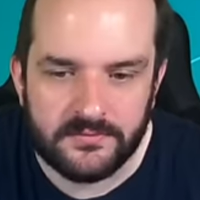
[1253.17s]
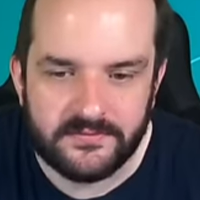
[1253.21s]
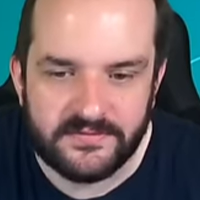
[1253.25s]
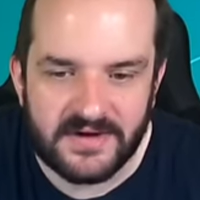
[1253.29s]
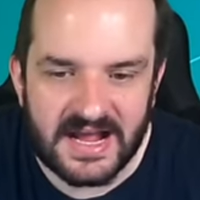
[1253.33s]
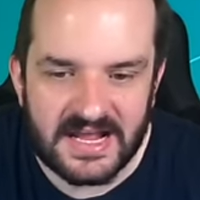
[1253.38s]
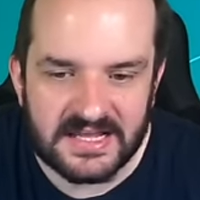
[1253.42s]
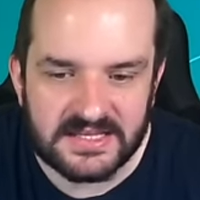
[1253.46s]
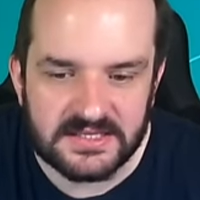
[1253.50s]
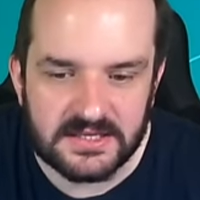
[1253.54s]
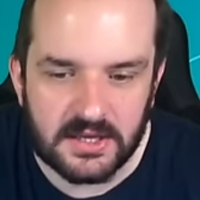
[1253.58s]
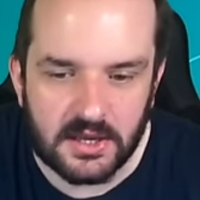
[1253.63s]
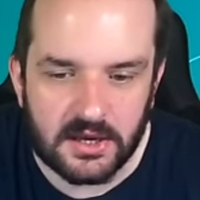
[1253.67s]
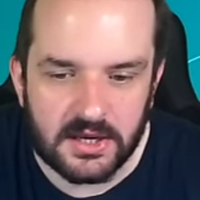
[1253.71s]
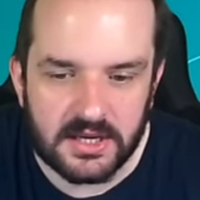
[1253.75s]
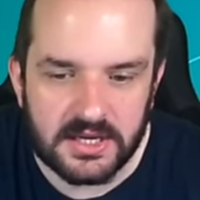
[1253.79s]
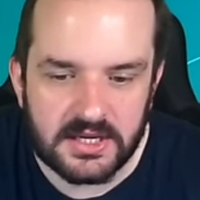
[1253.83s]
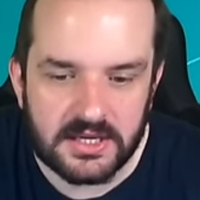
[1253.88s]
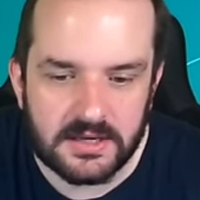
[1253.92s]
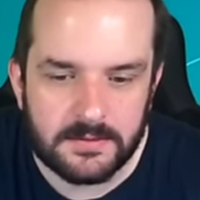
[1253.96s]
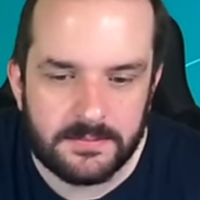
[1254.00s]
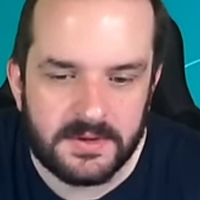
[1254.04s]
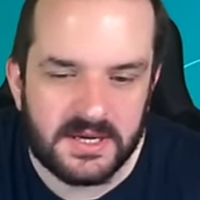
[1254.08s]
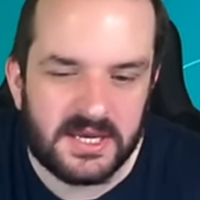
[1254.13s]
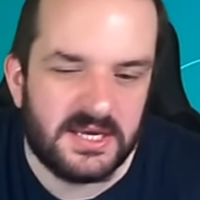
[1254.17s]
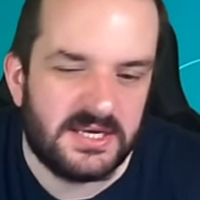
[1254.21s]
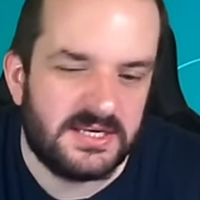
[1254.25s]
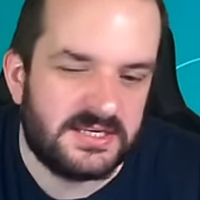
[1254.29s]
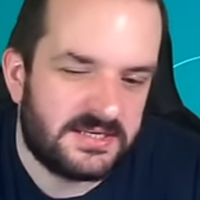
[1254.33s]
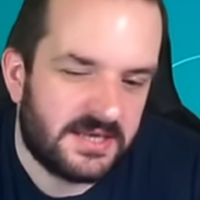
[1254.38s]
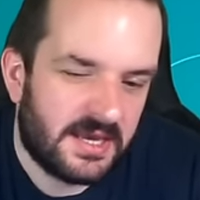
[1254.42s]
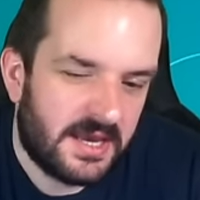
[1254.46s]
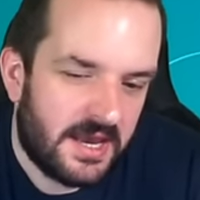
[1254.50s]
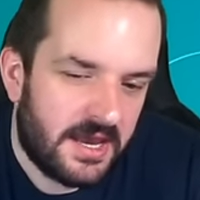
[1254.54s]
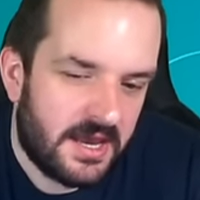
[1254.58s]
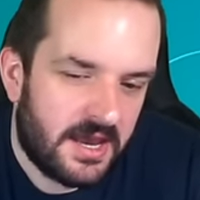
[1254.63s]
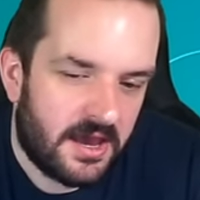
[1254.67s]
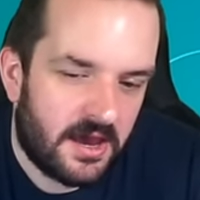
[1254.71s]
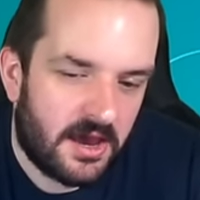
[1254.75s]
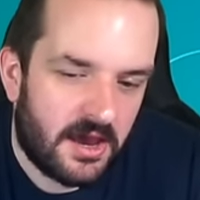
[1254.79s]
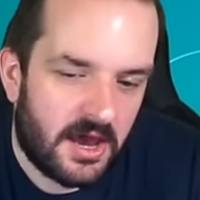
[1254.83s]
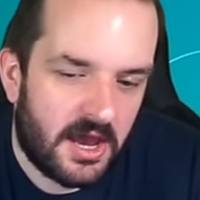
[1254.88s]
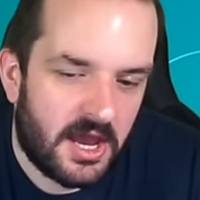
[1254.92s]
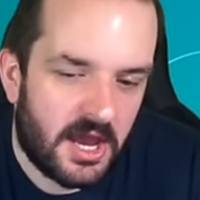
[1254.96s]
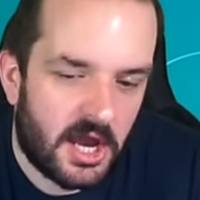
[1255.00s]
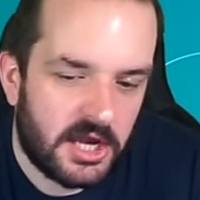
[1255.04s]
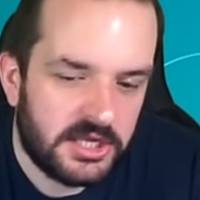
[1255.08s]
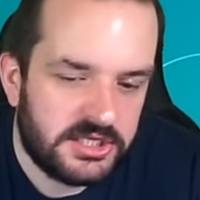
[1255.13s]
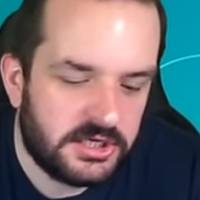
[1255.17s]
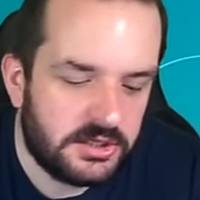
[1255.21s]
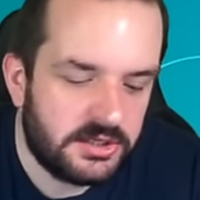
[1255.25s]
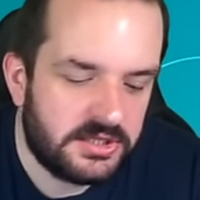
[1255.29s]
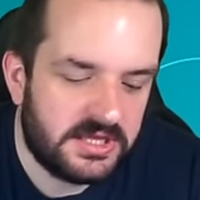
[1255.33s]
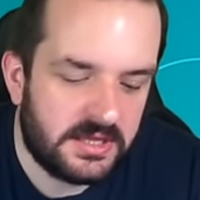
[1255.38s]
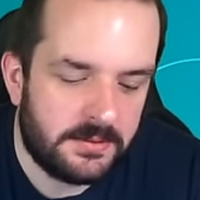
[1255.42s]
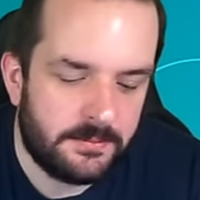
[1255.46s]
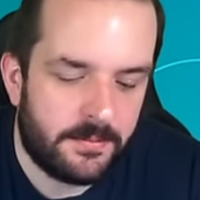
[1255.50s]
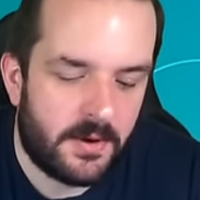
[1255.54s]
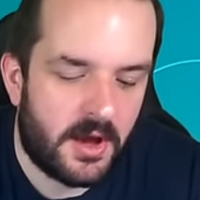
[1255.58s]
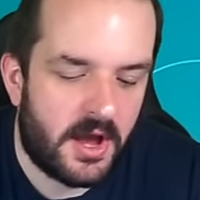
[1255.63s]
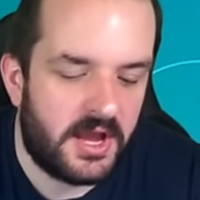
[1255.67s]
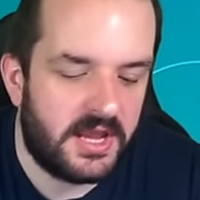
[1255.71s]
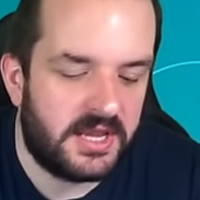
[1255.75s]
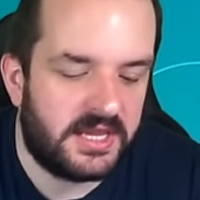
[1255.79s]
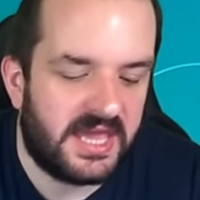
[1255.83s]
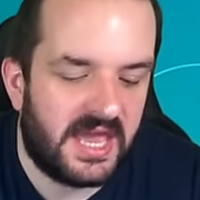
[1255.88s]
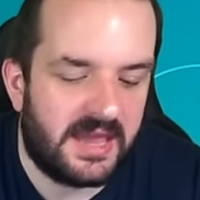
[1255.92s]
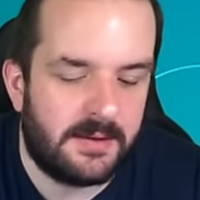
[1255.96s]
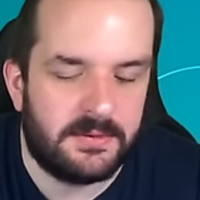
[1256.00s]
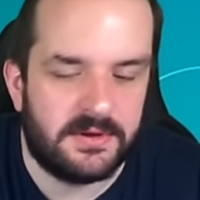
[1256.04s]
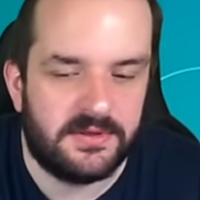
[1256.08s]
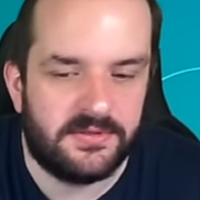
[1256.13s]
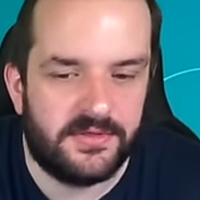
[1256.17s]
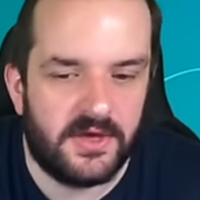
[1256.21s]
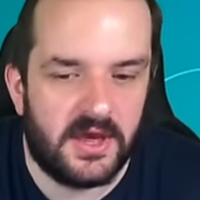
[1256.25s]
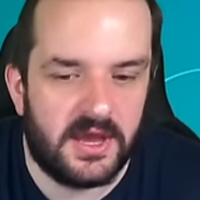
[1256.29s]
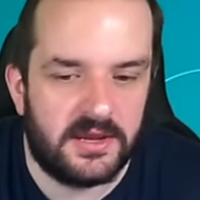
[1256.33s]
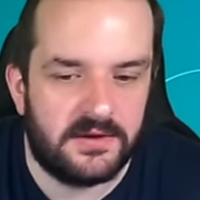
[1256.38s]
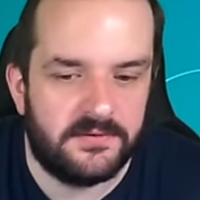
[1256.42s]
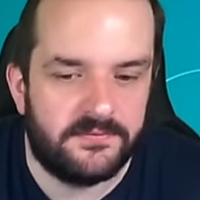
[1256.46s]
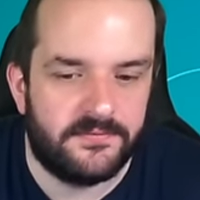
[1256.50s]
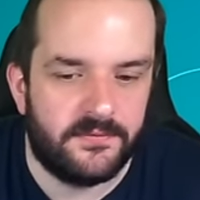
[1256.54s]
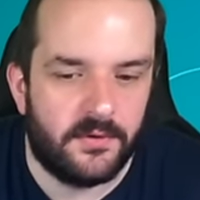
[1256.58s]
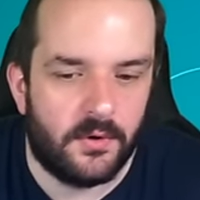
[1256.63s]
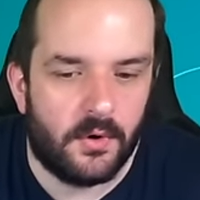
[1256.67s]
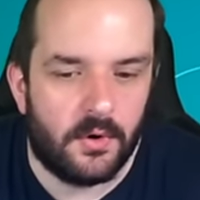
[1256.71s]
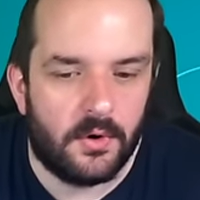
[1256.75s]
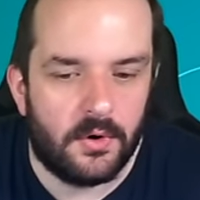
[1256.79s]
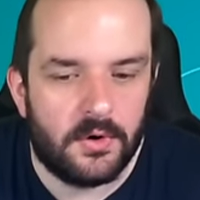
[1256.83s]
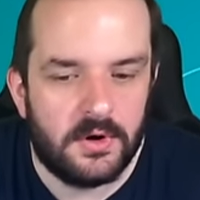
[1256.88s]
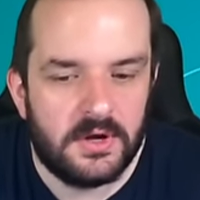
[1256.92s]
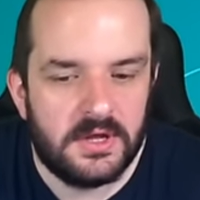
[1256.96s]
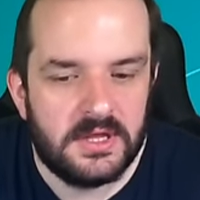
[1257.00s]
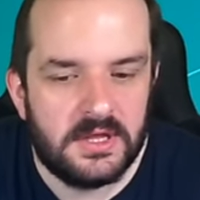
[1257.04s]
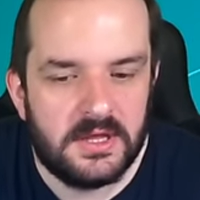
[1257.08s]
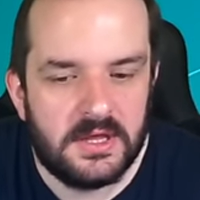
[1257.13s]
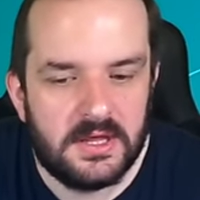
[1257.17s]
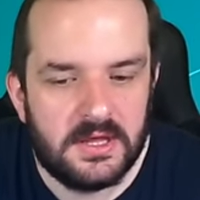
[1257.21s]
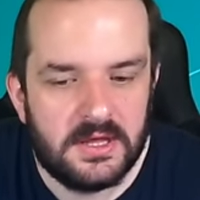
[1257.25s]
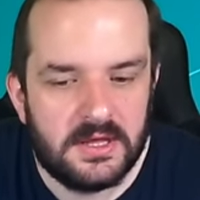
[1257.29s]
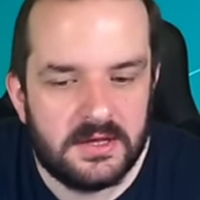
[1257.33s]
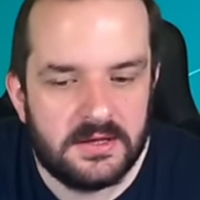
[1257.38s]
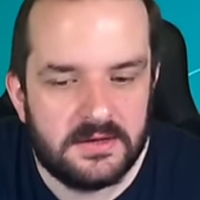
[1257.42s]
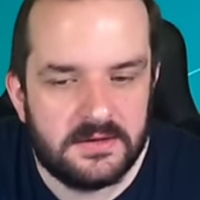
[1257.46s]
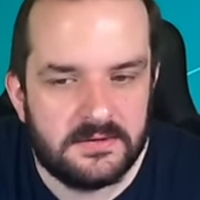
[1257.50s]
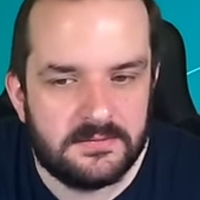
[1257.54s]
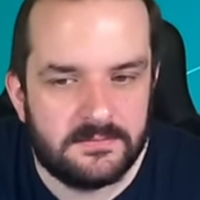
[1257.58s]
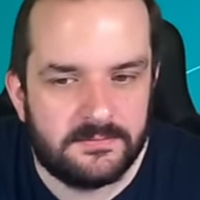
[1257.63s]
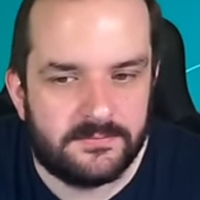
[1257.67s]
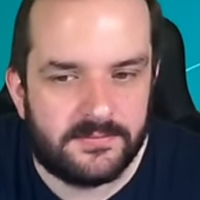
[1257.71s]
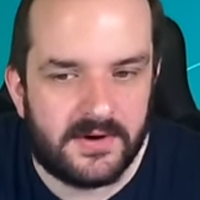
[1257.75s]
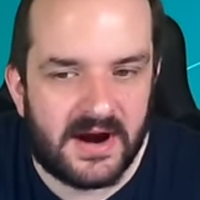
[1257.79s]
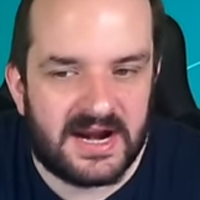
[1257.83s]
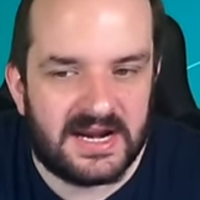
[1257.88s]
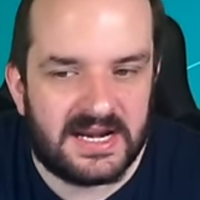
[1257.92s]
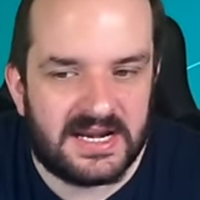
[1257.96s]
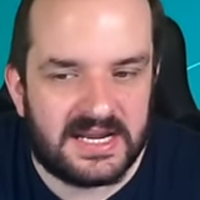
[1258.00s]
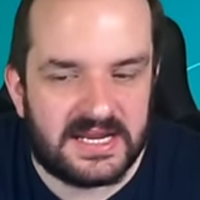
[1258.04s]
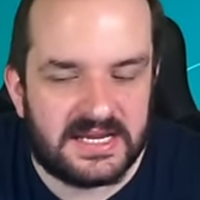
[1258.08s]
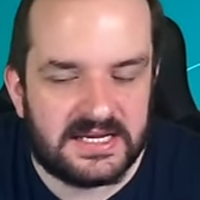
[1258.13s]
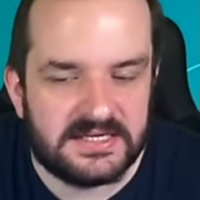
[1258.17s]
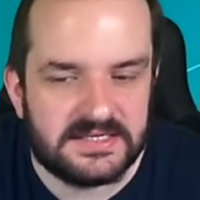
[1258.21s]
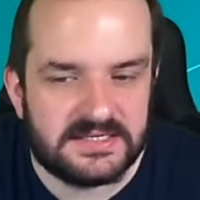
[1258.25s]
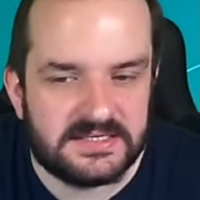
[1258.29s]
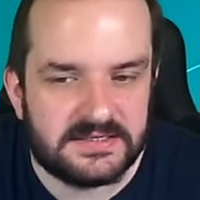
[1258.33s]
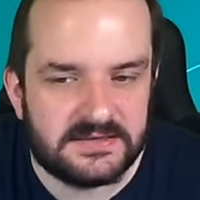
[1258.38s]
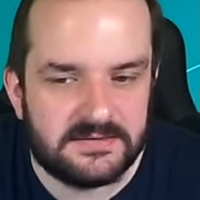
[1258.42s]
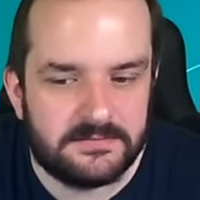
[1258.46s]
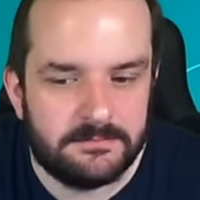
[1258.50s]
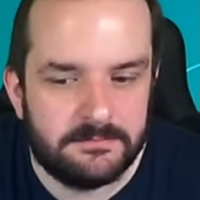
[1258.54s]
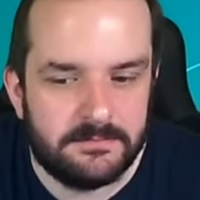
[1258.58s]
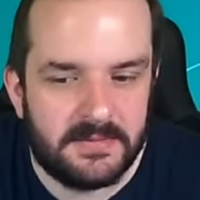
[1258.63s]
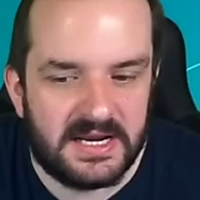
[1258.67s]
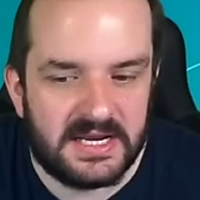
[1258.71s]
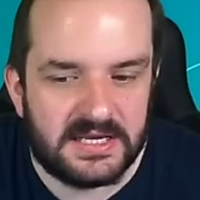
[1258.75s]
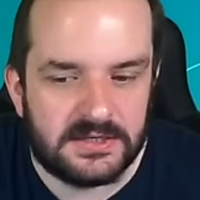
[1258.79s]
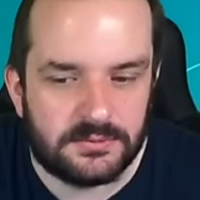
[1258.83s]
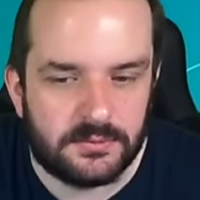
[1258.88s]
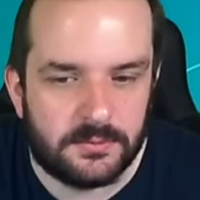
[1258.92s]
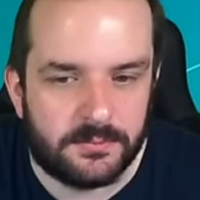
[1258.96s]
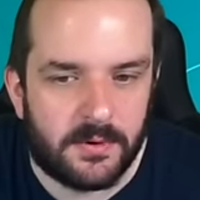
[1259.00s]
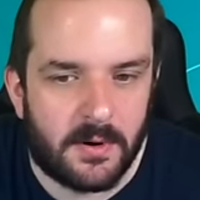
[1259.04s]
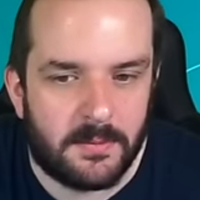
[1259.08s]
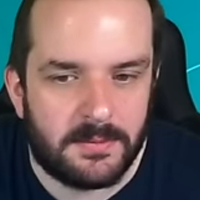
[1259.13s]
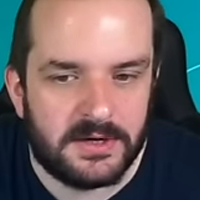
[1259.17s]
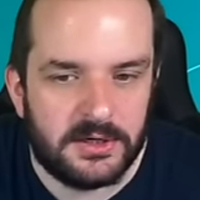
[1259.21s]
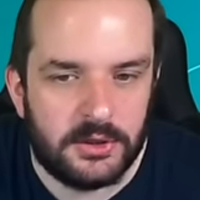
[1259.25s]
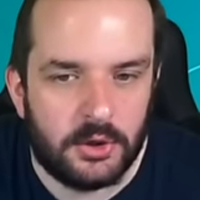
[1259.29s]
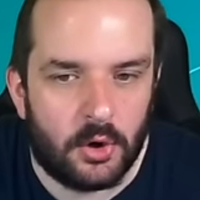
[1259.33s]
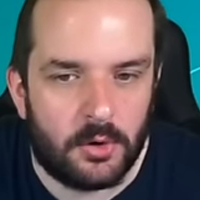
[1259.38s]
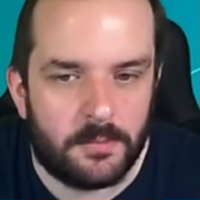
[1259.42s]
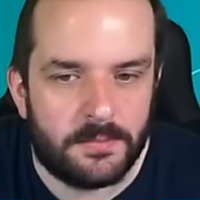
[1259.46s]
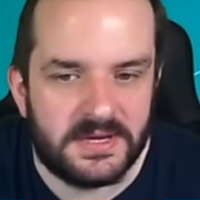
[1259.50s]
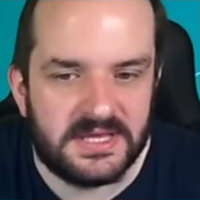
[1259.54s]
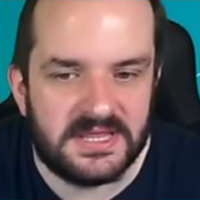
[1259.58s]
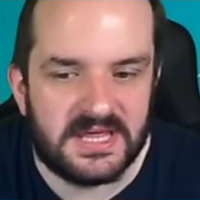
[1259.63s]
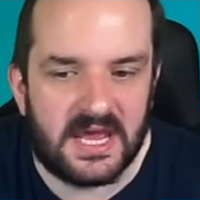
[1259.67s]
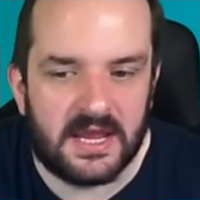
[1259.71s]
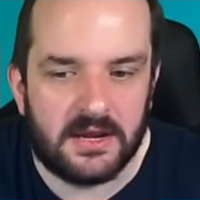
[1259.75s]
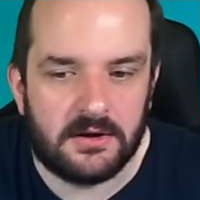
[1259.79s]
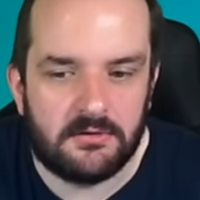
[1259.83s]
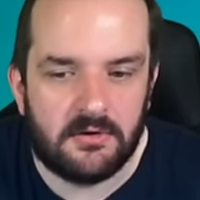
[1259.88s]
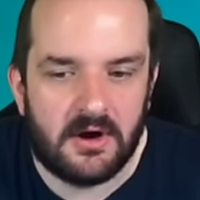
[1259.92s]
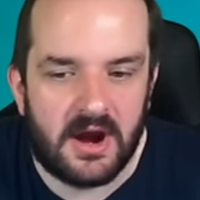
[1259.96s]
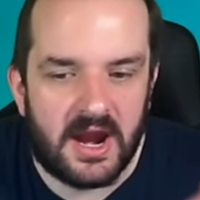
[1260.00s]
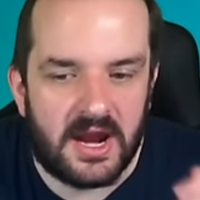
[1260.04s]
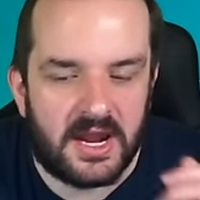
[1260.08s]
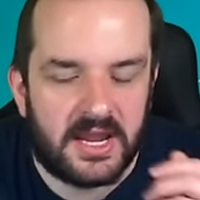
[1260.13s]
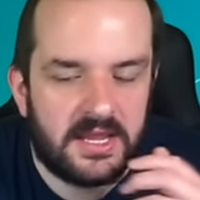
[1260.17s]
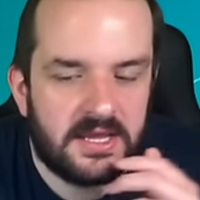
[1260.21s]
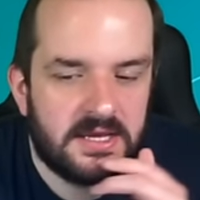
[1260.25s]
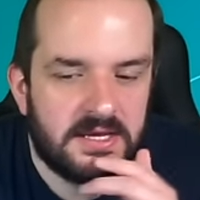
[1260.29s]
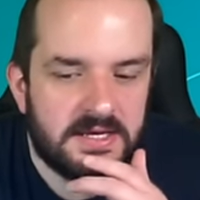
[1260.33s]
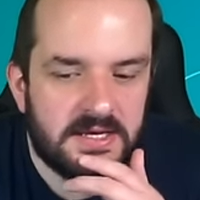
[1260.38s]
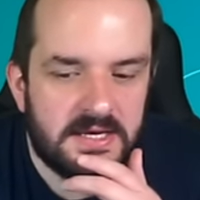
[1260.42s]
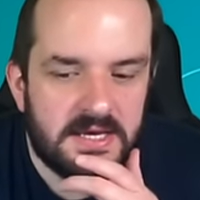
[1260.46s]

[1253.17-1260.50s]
Van Dijk, because I, I do think by game week thirty-four, Bradley's minutes will probably not be that great.